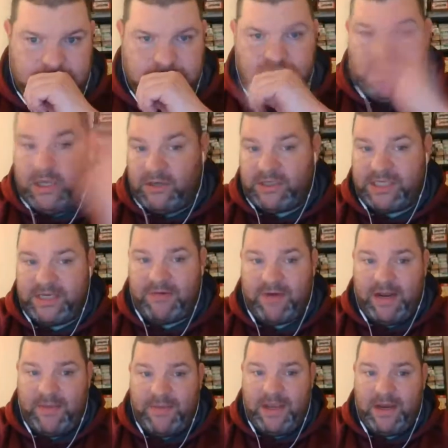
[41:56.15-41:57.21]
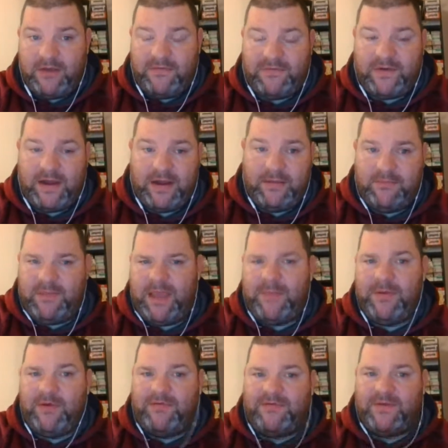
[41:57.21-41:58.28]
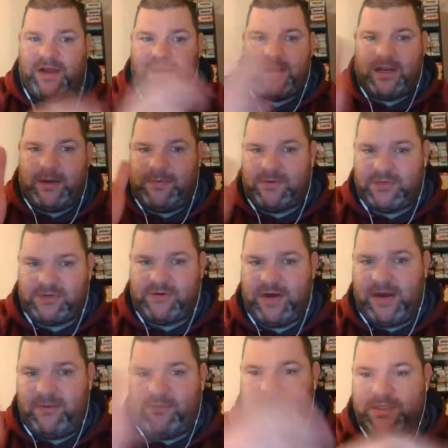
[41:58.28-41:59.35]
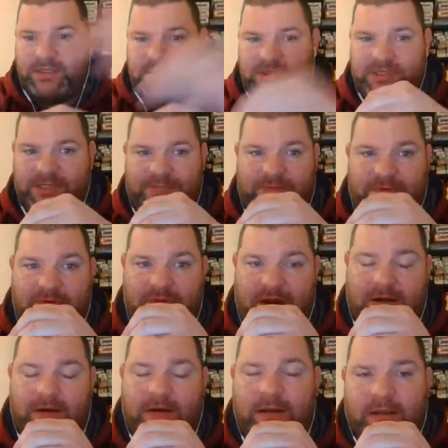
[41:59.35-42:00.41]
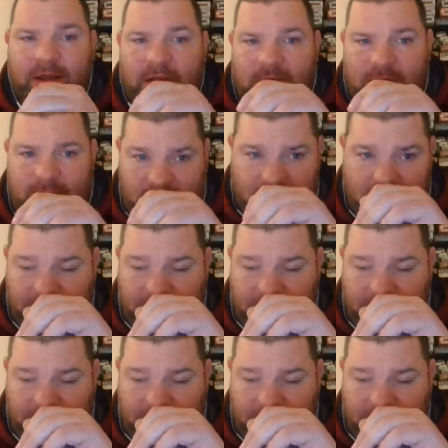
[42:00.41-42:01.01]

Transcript: you'll see what I mean. You'll find a couple of Scranton ones that'll slip through there, and